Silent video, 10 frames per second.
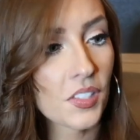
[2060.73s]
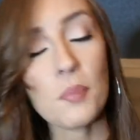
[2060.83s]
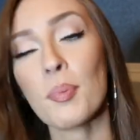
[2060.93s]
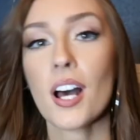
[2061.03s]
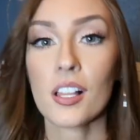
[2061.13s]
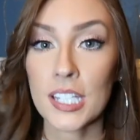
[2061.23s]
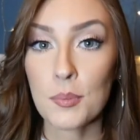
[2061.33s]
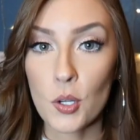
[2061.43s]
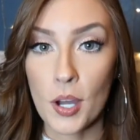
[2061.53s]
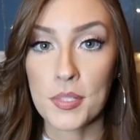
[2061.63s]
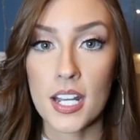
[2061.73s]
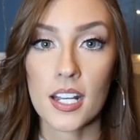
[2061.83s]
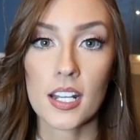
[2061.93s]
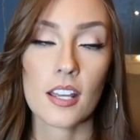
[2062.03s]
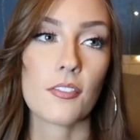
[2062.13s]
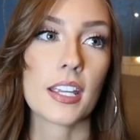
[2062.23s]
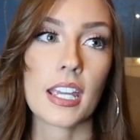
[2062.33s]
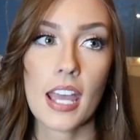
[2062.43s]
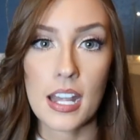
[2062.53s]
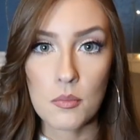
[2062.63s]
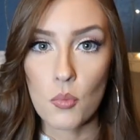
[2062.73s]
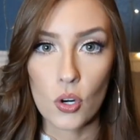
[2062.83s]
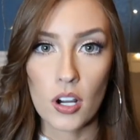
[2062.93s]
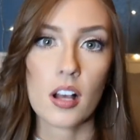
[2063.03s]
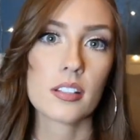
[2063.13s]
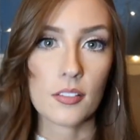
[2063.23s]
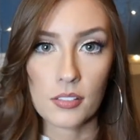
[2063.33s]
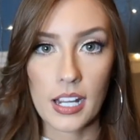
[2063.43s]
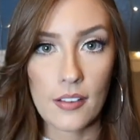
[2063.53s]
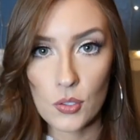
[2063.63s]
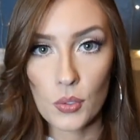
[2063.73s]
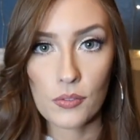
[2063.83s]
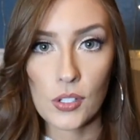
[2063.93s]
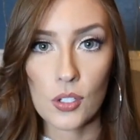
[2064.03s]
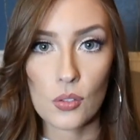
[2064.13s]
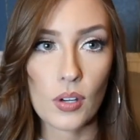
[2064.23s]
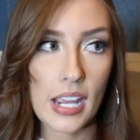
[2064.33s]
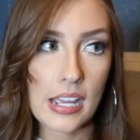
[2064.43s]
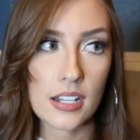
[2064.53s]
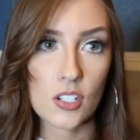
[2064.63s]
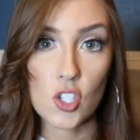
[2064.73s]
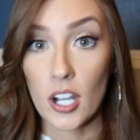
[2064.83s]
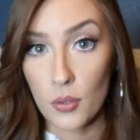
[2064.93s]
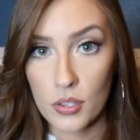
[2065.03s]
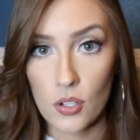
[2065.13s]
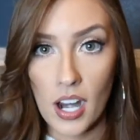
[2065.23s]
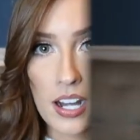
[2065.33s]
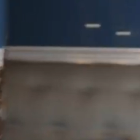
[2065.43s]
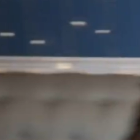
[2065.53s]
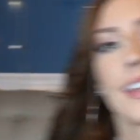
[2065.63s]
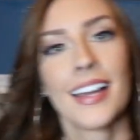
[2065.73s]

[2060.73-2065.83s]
But I'll keep you updated. If I get any more, I'll definitely have to review and share it with you guys.